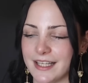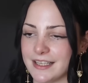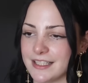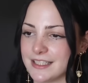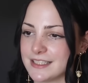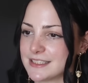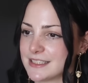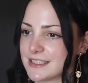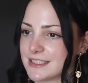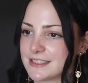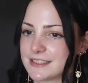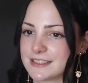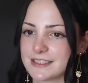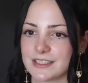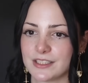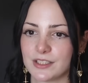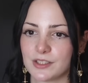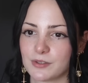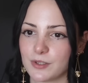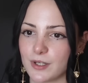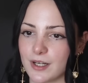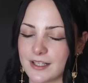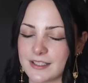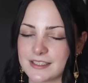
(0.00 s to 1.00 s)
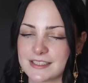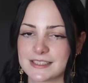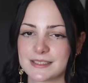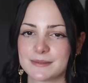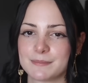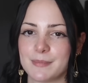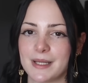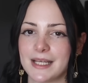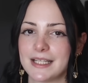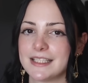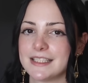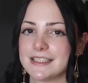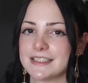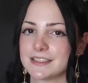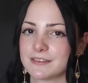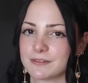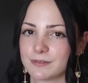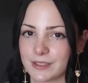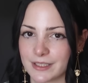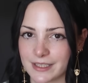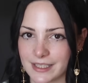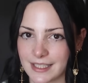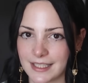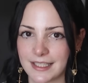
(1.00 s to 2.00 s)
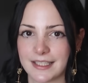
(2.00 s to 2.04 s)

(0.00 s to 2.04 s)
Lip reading: And this is across many different